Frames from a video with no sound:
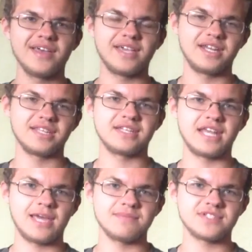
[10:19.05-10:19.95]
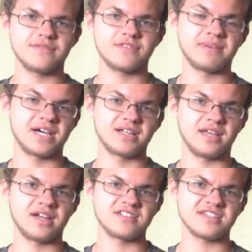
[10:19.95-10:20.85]
getting the names of the
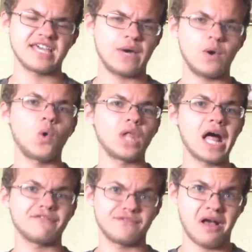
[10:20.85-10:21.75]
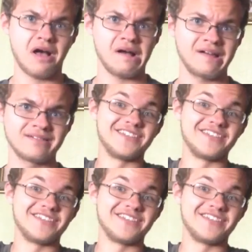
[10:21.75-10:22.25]
Baudelaires and Count Olaf wrong.